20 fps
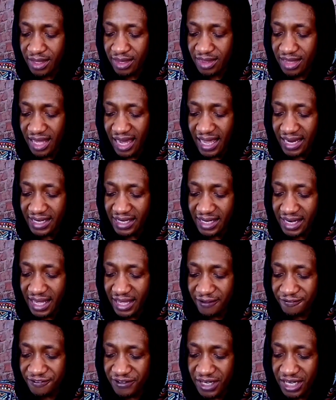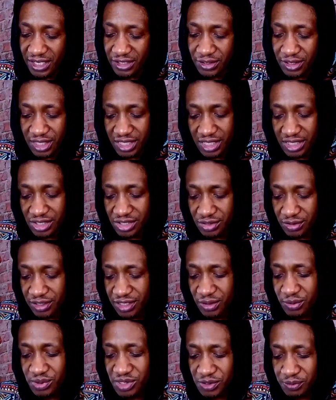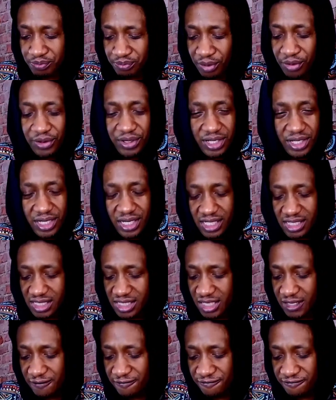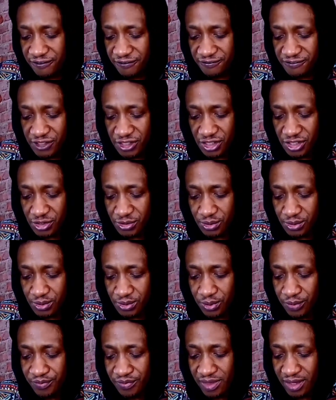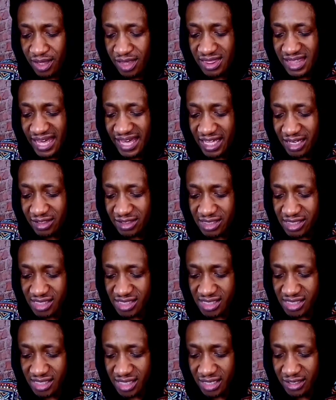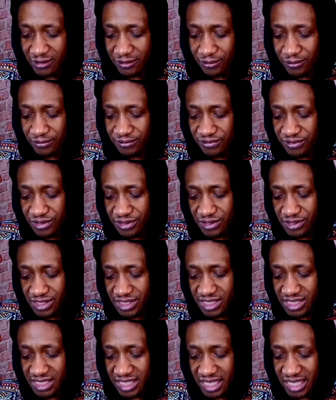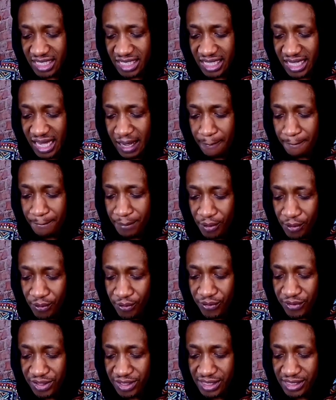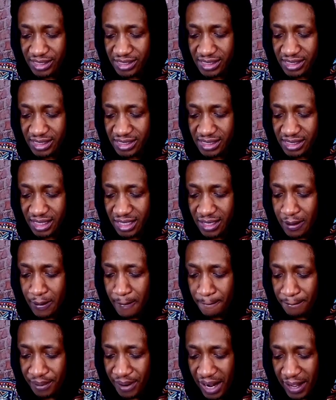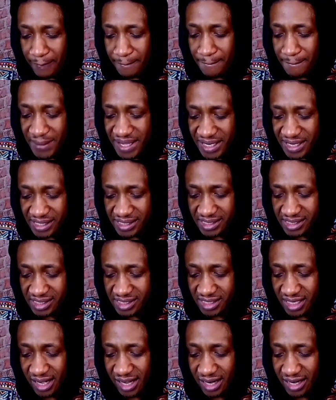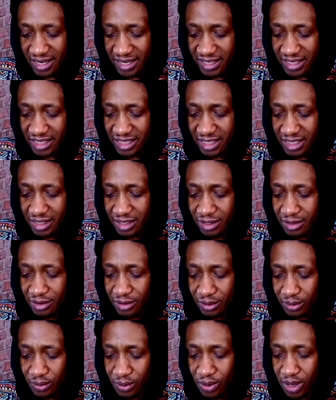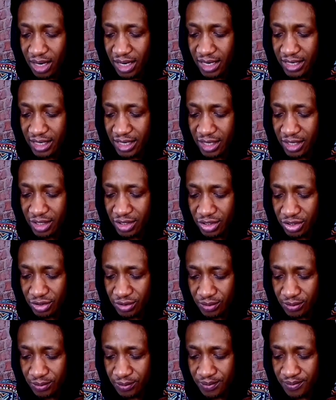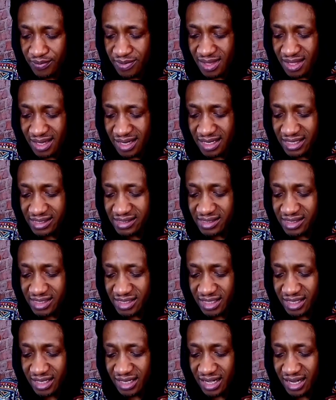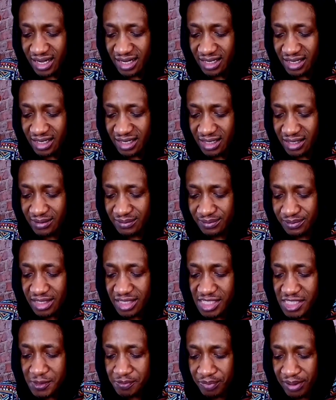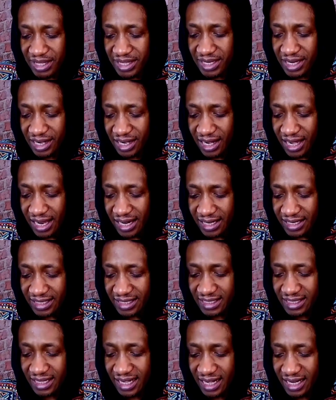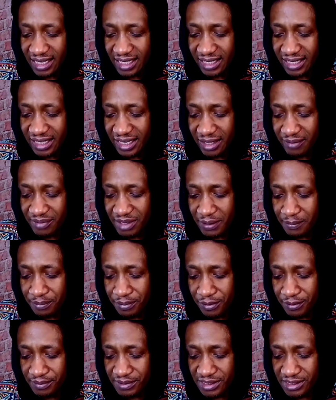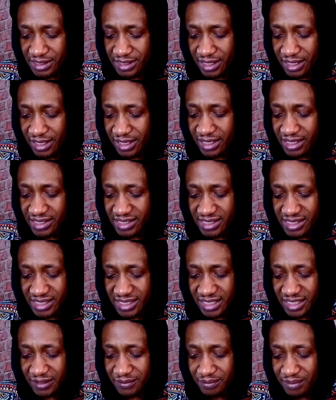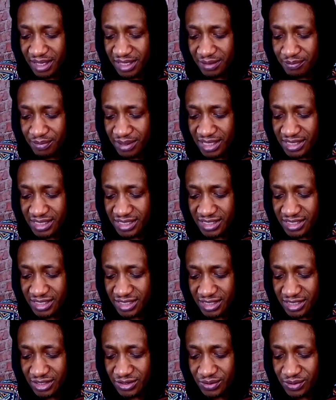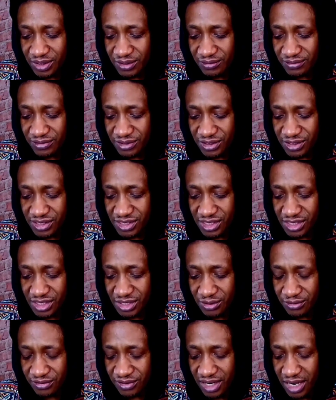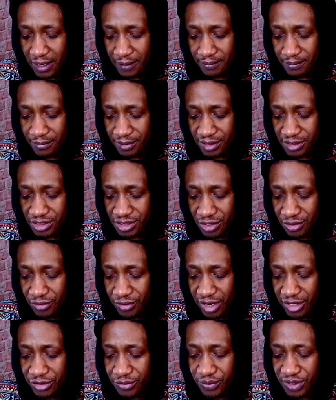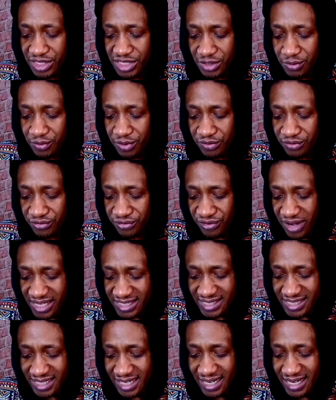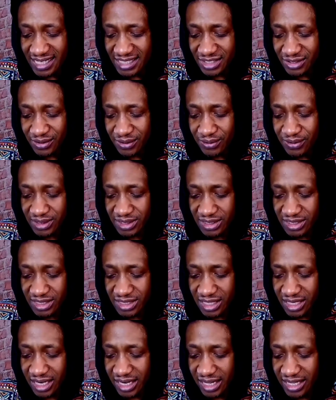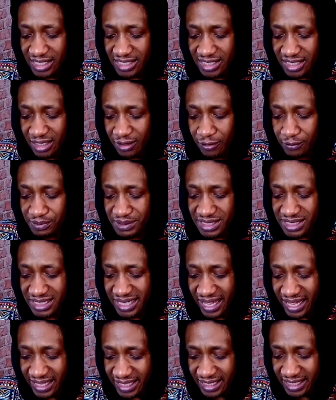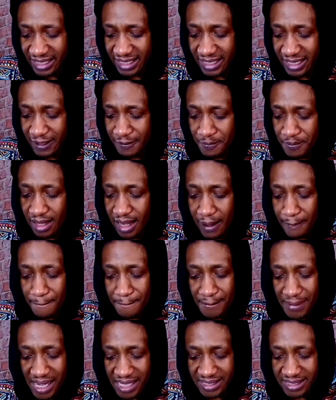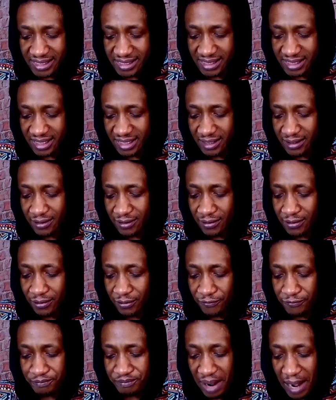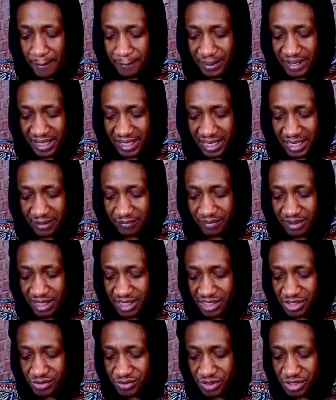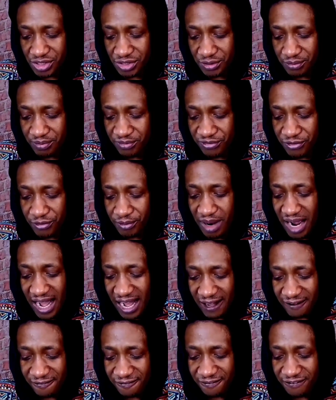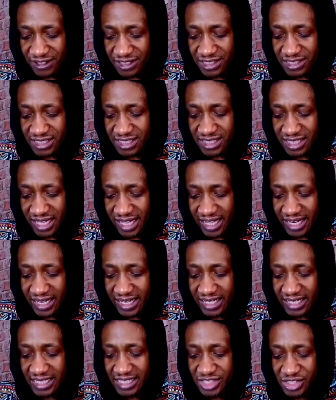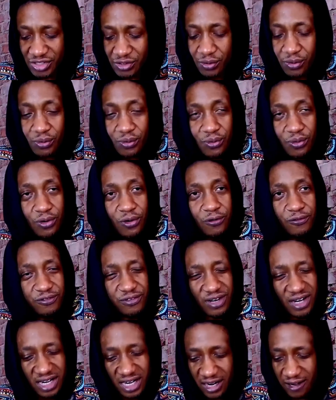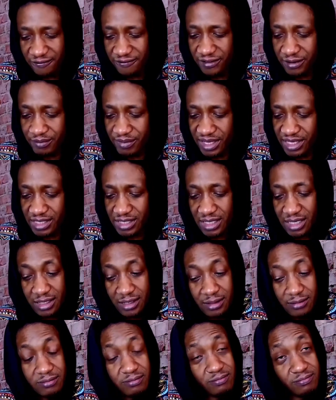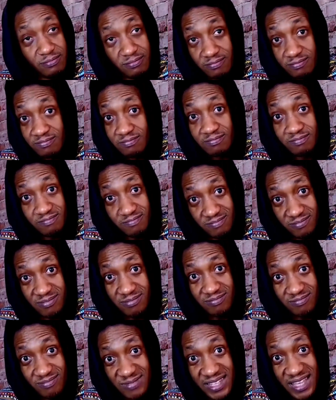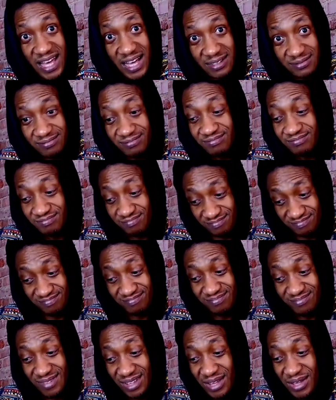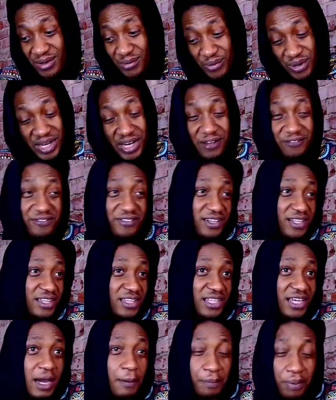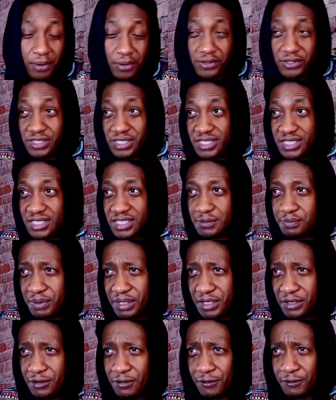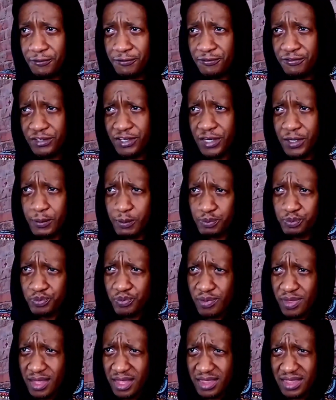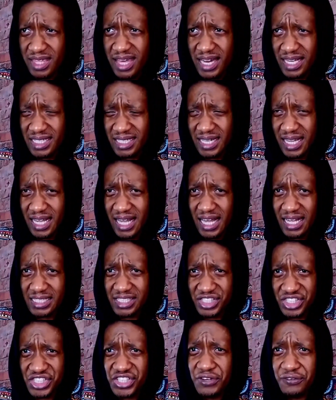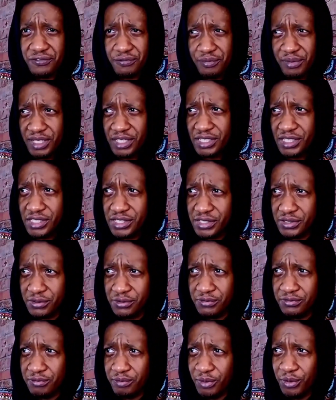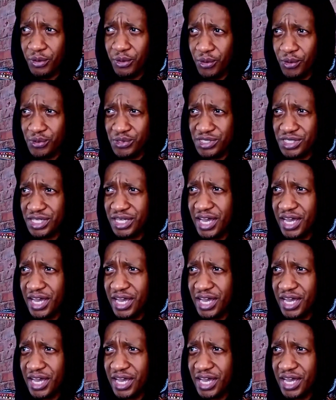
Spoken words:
The early life and education. He was born in 1952, the eldest son of the Singaporean Prime Minister Lee Kuan Yew. Lee Hsien Loong displayed early academic promise. He studied mathematics at the University of Cambridge, graduating with first-class honors, and later obtained a Master of Public Administration from Harvard's Kennedy School of Government. Yeah. Whenever the apologists speak of the achievements of Muhoozi